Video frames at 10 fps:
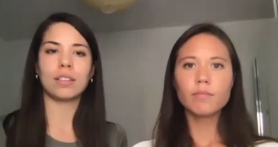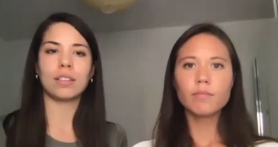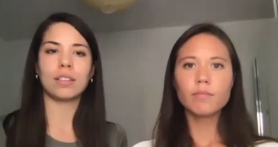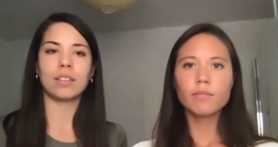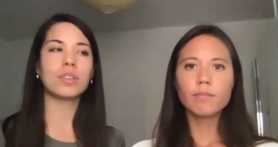
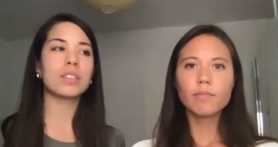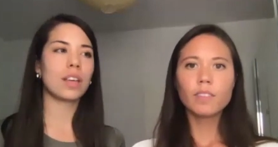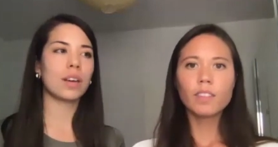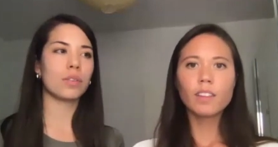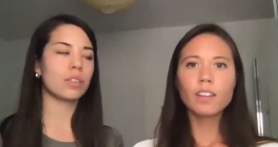Speaker 1: I wouldn't
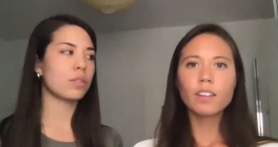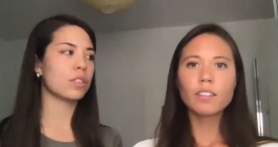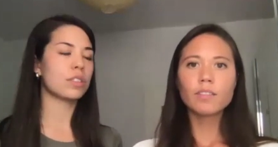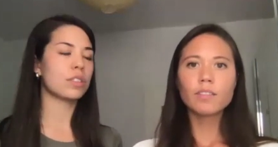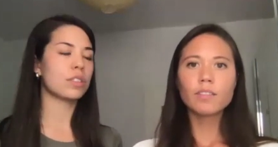say we're
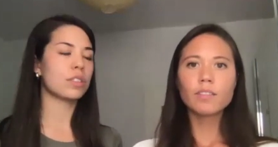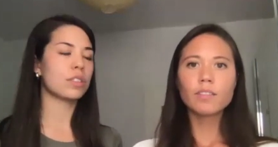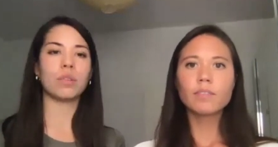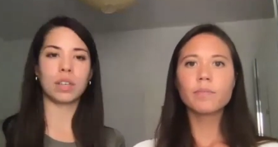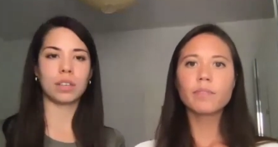so
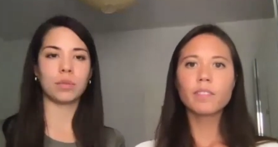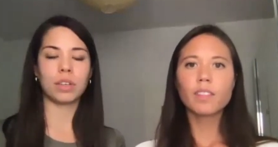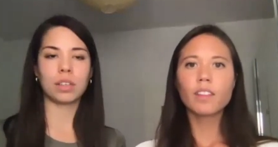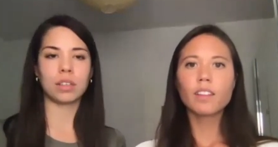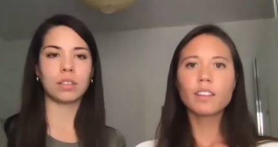fluent. We
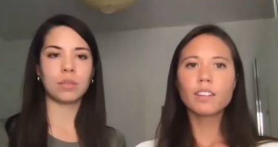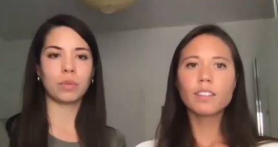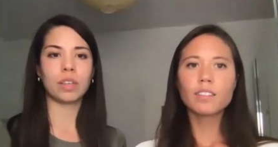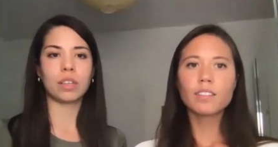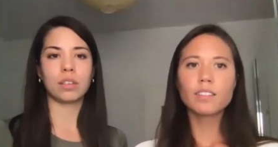
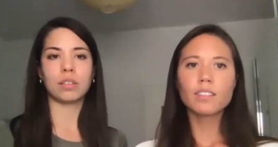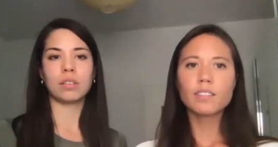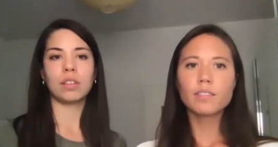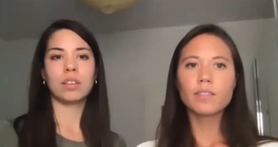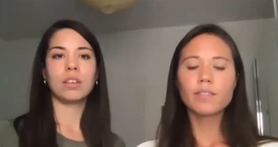can
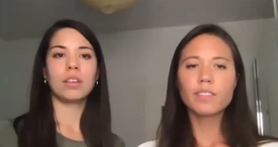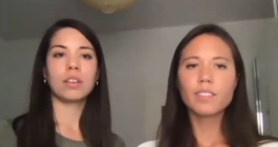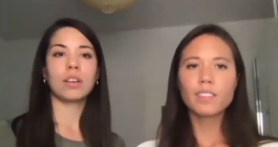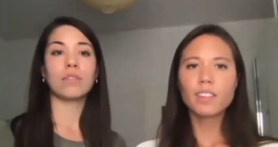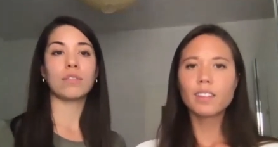
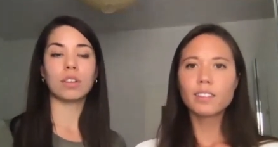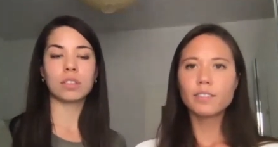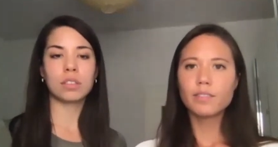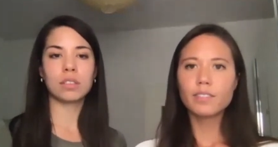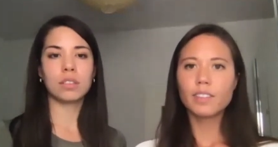
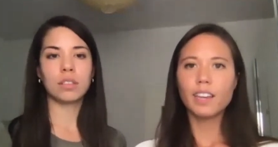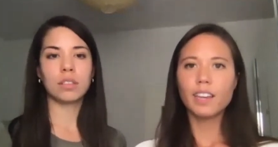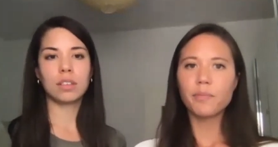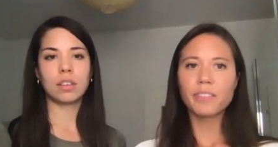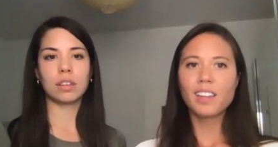converse.
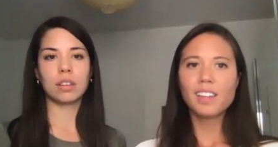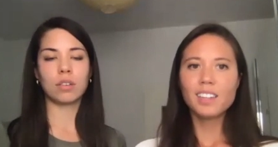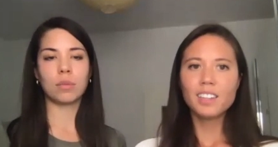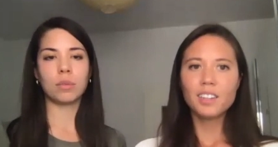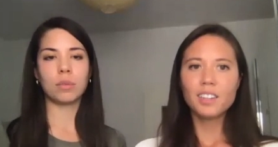Yeah.
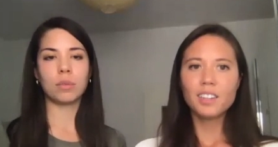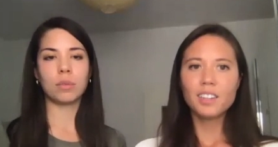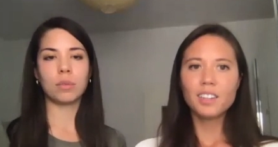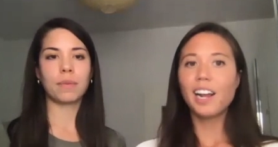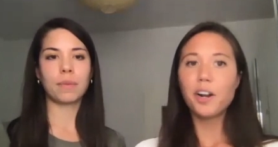
Speaker 2: We've
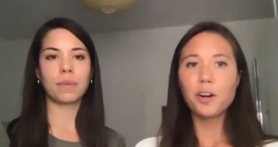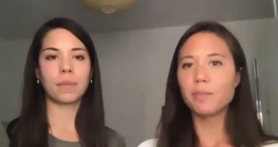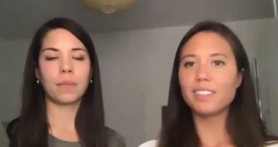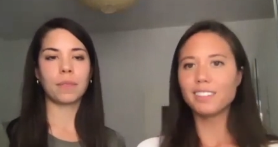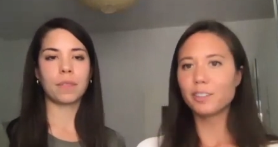heard it at home
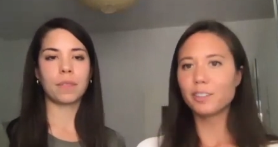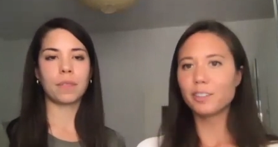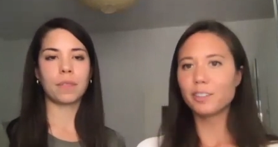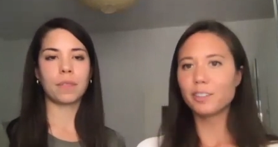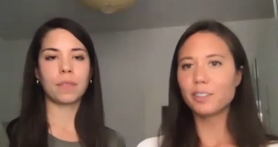since we
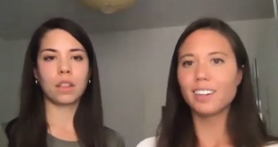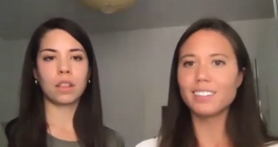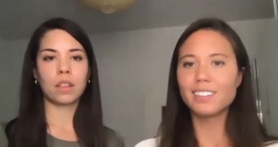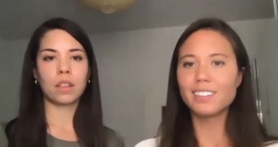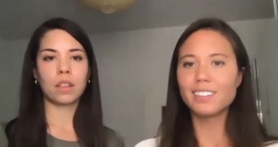were young,
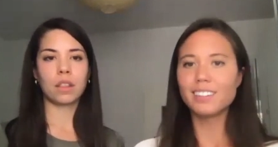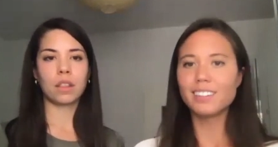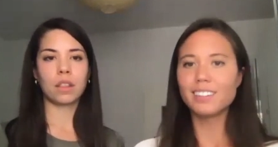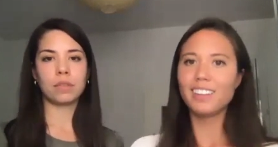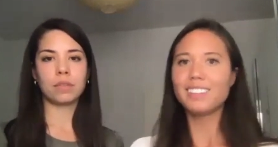and still
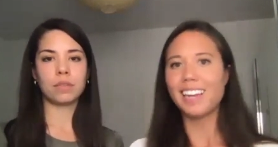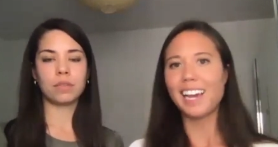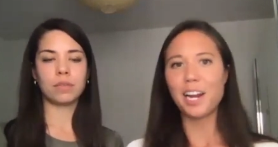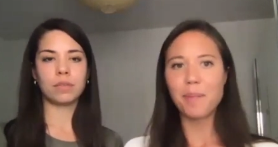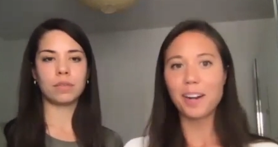to this
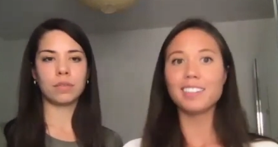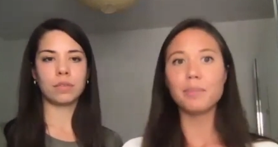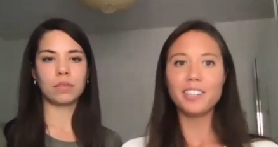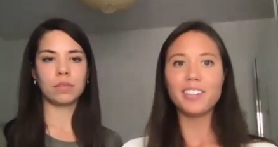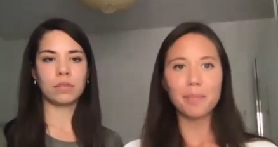day our parents
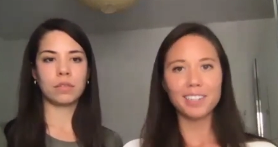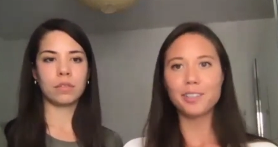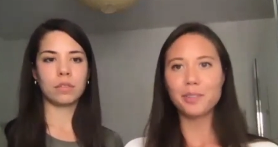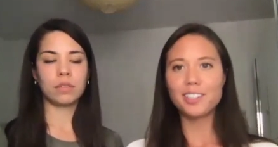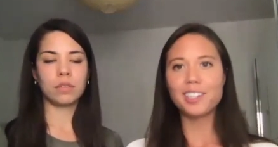speak
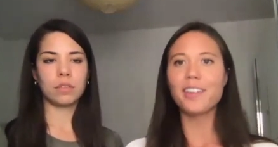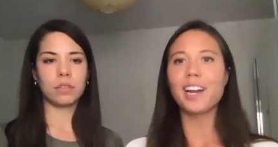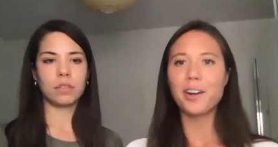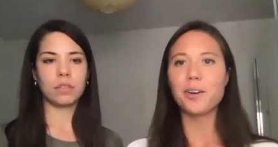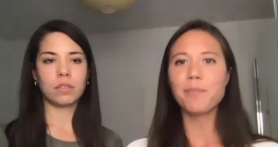Japanese to each other
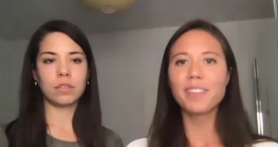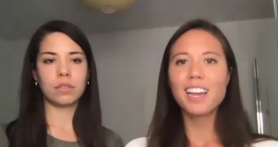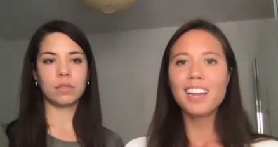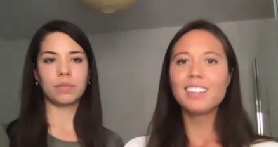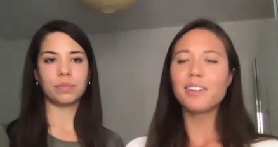at home.
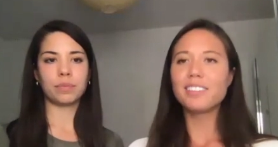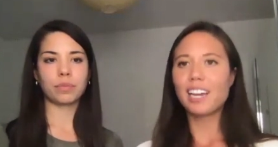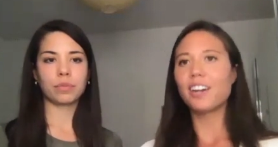I'd say our